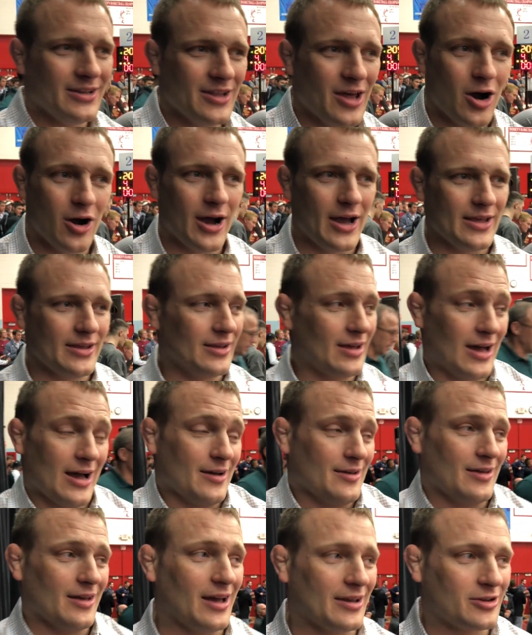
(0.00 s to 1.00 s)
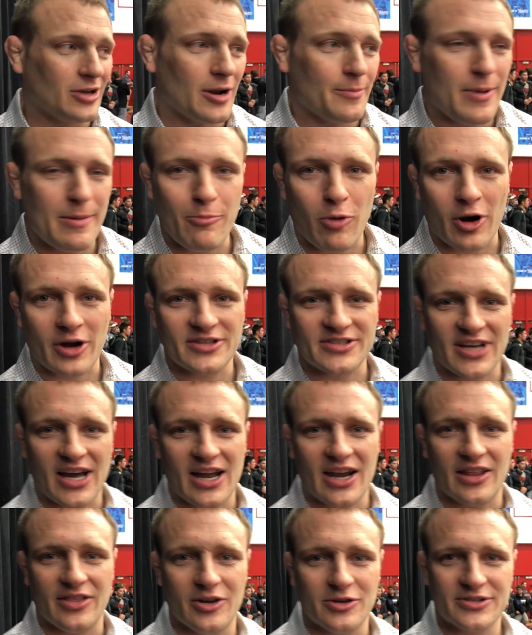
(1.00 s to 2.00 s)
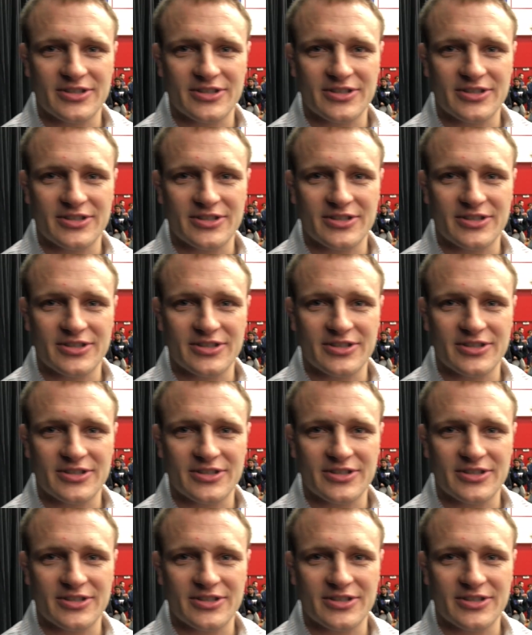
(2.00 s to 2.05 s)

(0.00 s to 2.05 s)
no, I, I I couldn't be more excited.